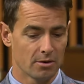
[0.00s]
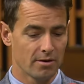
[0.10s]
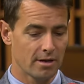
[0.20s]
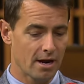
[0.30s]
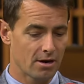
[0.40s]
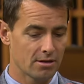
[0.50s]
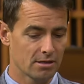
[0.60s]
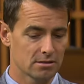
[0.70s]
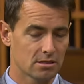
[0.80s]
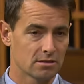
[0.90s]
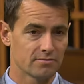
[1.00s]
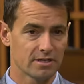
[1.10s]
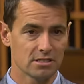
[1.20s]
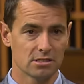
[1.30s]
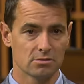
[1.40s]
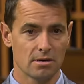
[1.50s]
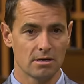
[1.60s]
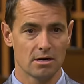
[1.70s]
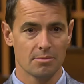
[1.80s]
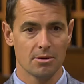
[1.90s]
We carry these little devices
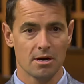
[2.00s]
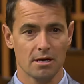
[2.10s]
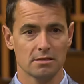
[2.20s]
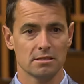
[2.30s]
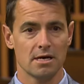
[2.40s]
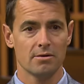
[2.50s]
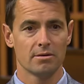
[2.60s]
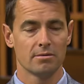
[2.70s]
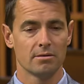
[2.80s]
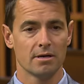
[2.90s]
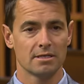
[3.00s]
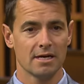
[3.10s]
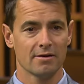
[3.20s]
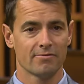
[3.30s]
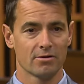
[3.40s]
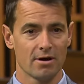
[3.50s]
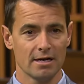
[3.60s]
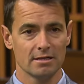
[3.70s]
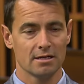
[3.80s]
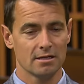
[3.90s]
around in our pockets now and take it for
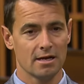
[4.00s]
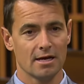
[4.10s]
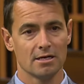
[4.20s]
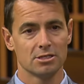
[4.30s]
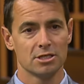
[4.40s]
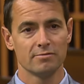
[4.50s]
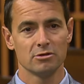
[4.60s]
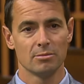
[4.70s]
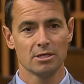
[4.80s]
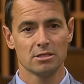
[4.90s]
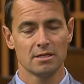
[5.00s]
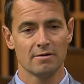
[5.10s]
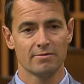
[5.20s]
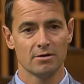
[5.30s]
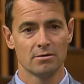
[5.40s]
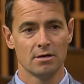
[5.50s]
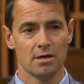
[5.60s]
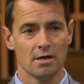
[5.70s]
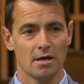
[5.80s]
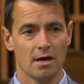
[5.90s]
granted that I can achieve so much on that phone.
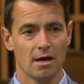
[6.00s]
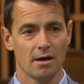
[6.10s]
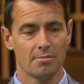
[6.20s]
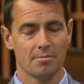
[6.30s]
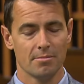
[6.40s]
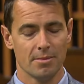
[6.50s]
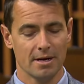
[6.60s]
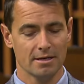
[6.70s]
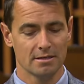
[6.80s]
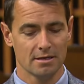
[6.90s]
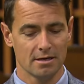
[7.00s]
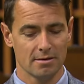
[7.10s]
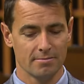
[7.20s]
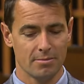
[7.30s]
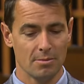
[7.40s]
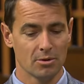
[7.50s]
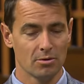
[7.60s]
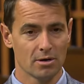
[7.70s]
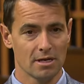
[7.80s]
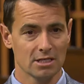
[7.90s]
But people
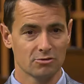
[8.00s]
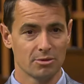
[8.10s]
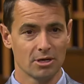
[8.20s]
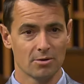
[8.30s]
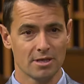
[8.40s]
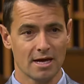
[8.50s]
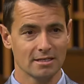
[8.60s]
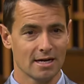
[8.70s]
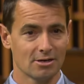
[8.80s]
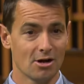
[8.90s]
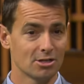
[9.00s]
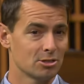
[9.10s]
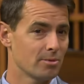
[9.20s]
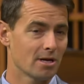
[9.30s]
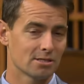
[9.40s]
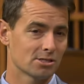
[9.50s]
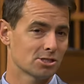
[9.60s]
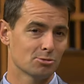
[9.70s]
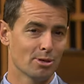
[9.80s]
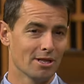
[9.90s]
who are less familiar with that technology, because it's
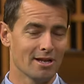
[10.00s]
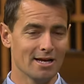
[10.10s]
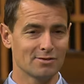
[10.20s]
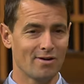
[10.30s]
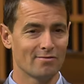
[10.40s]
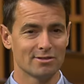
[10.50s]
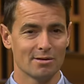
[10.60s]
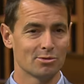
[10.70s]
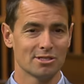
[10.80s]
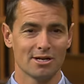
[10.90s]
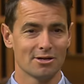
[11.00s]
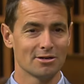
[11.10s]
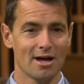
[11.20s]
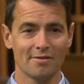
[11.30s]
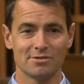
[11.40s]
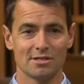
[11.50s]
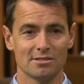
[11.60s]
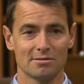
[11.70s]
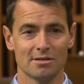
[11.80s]
just been in the last 5 or 10% of their lives that